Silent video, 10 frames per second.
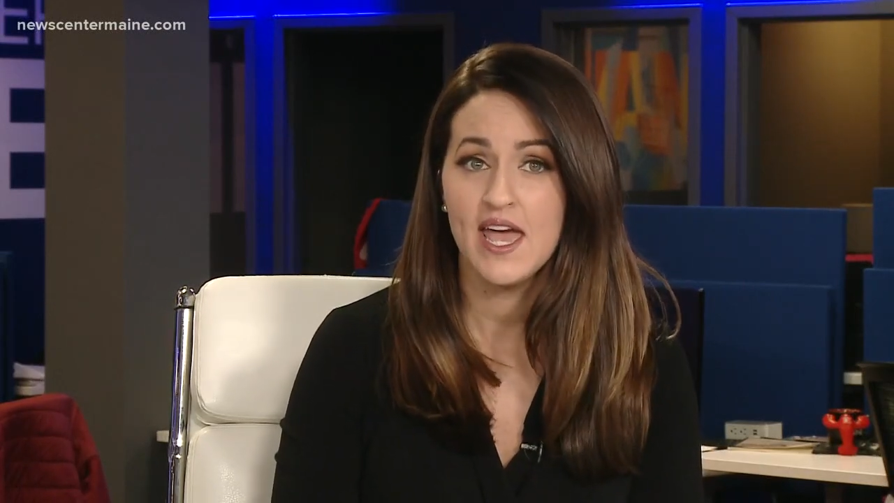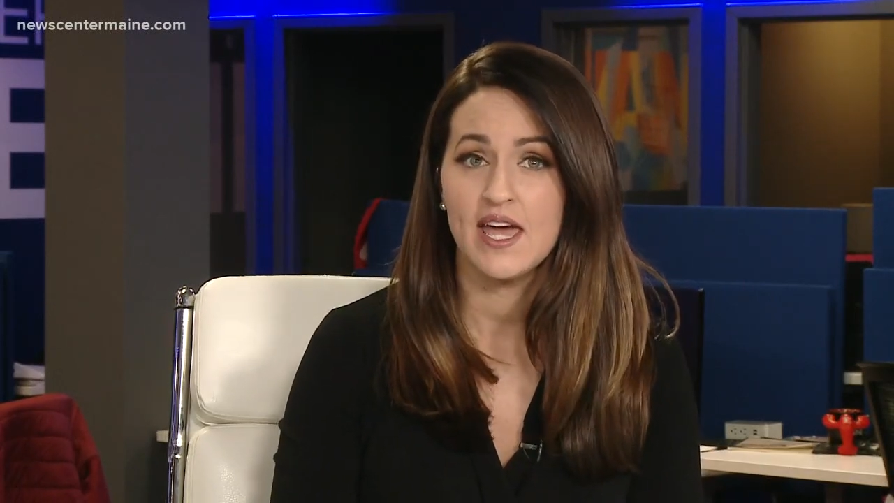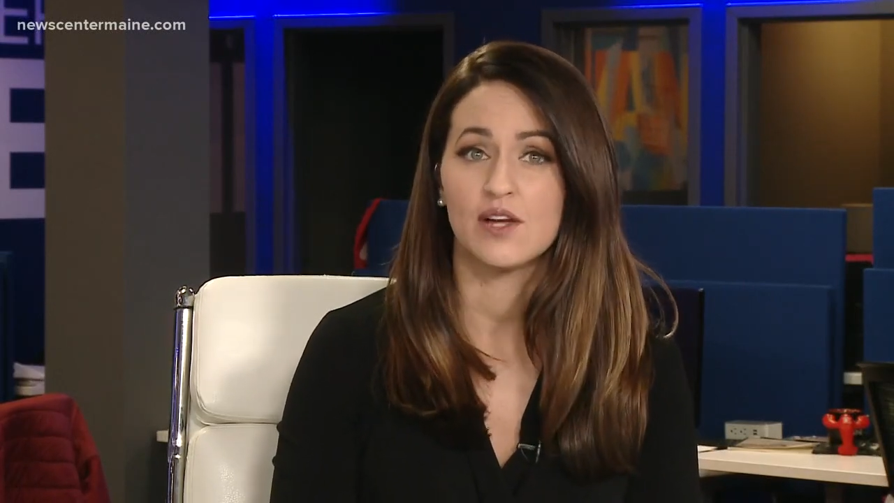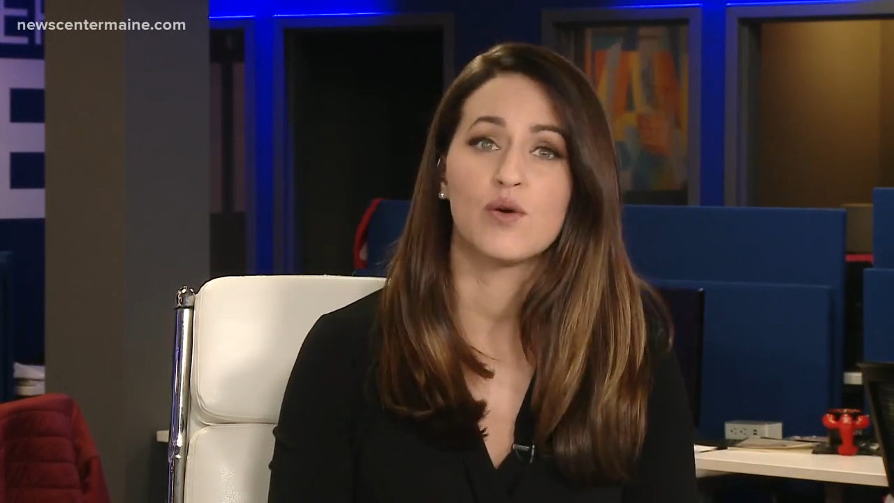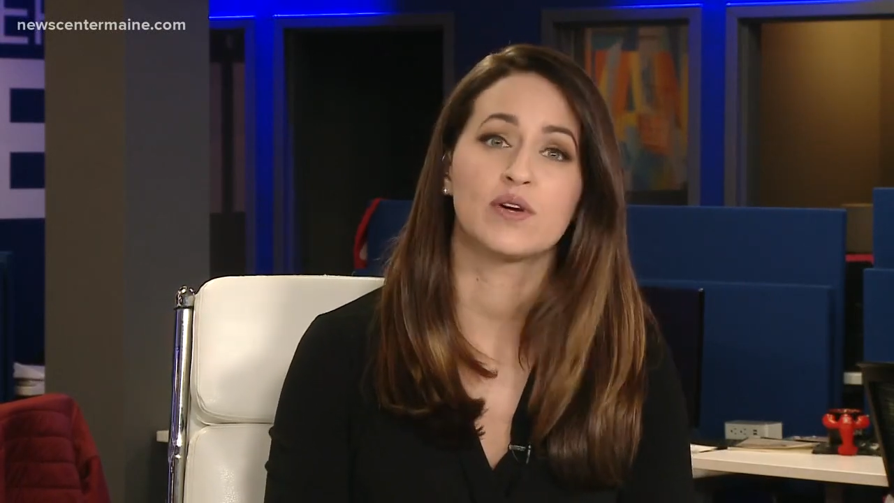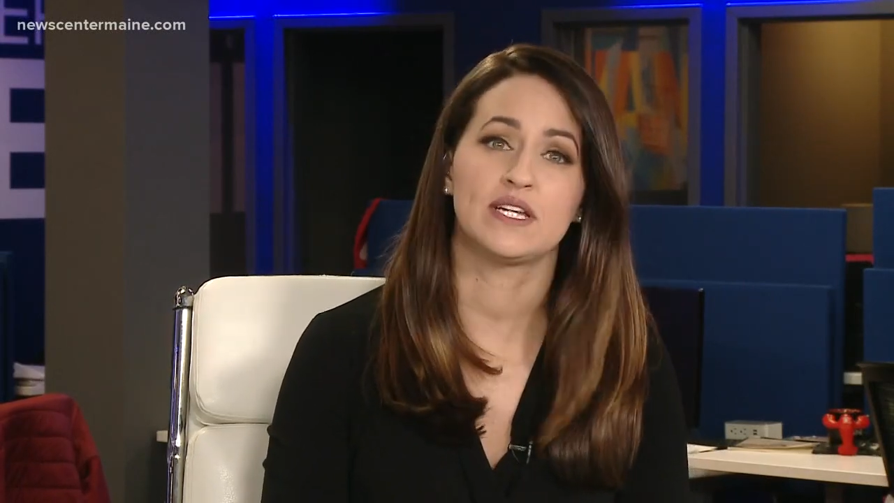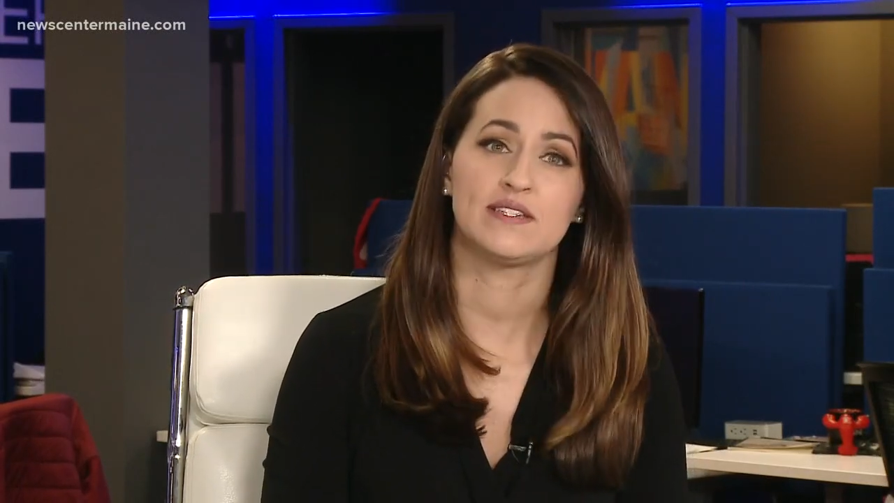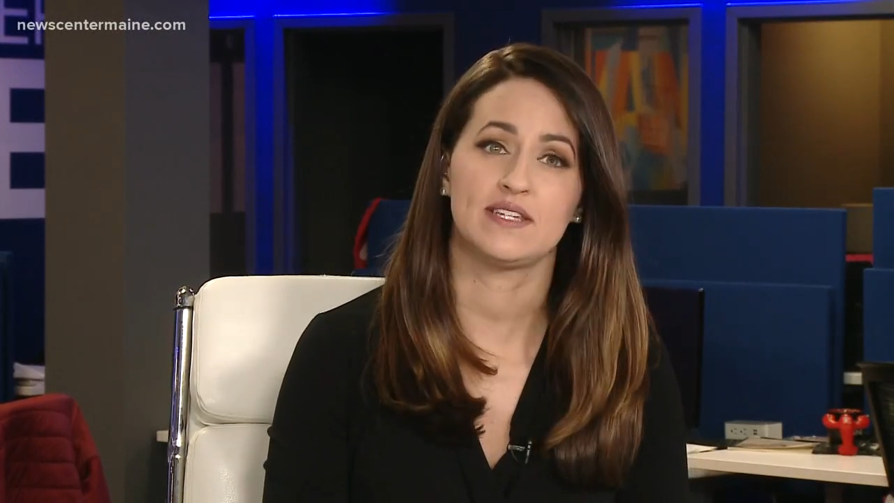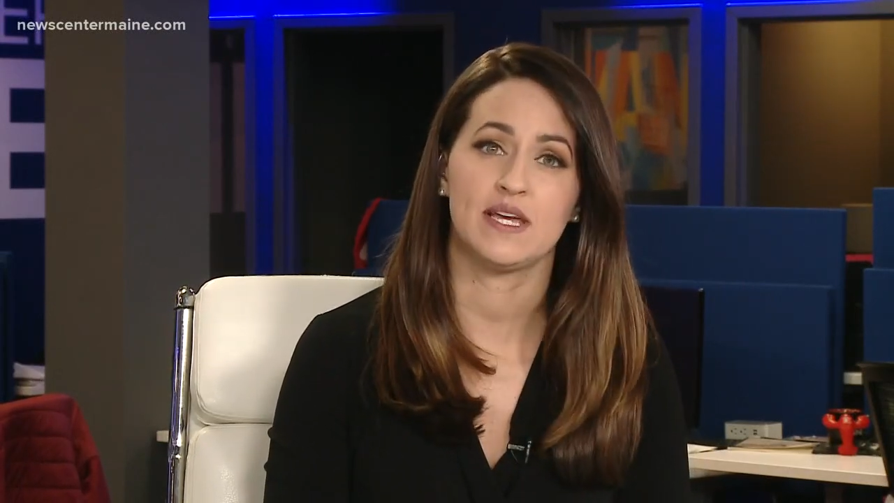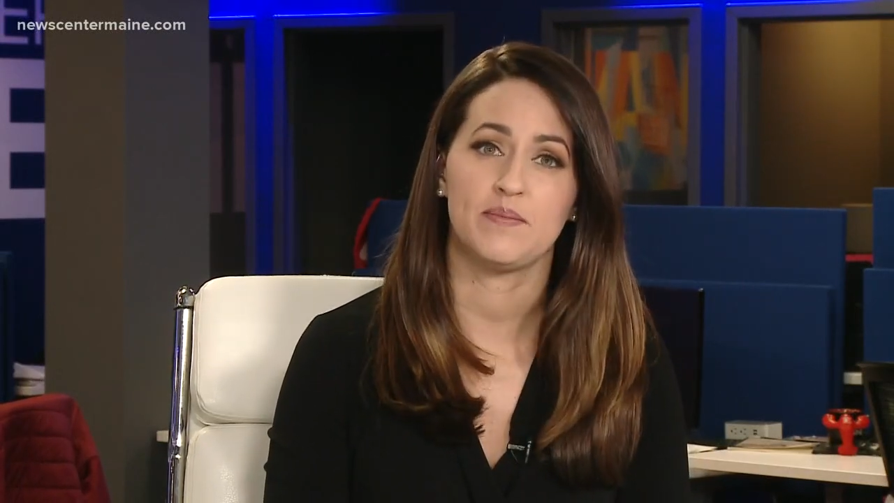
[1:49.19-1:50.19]
And according to
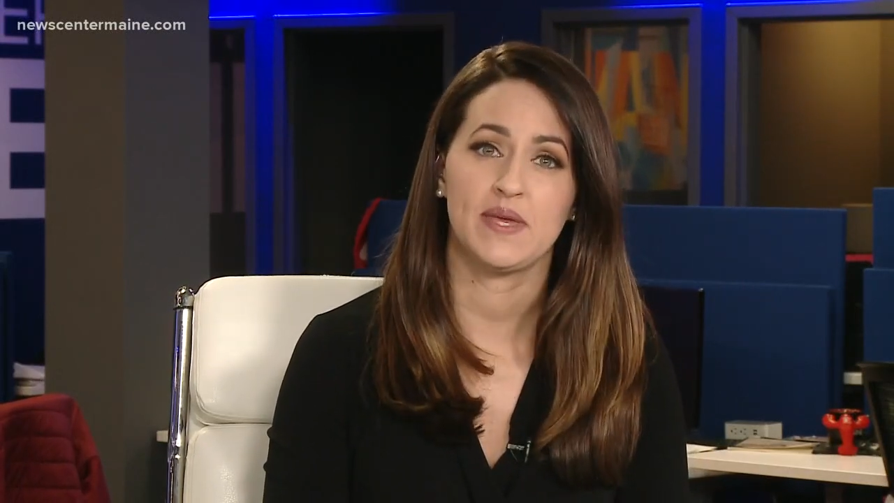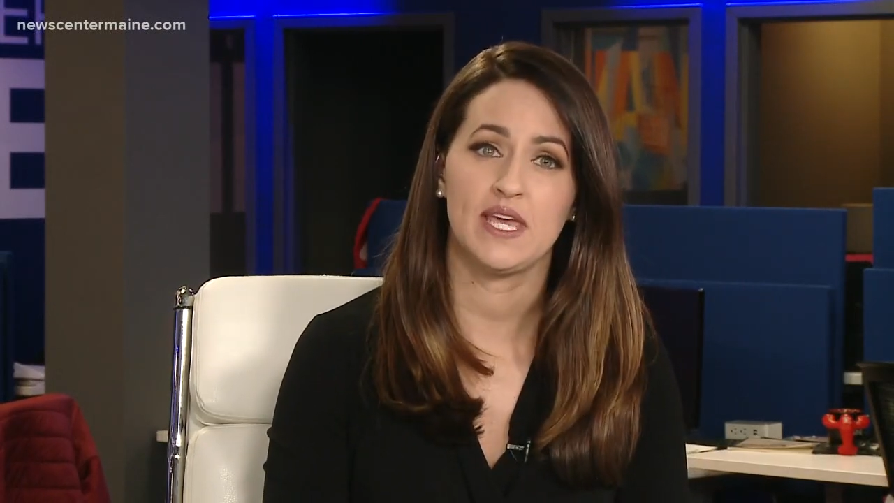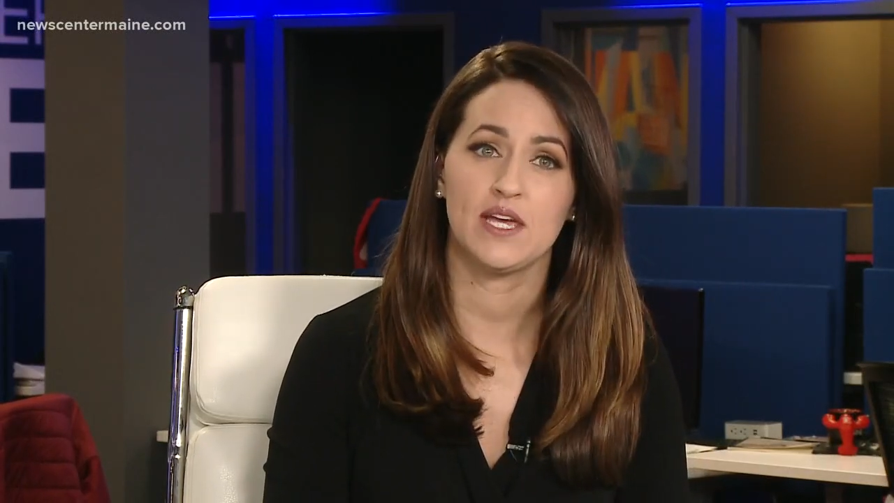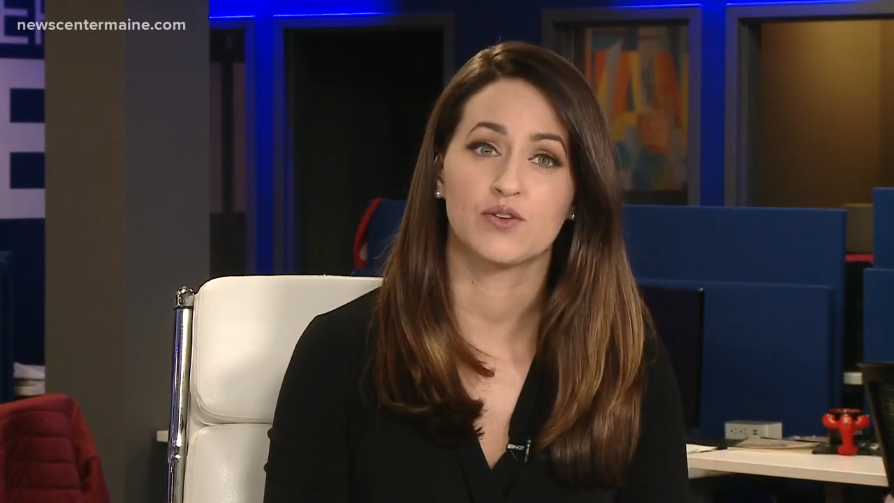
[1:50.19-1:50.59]
C M P,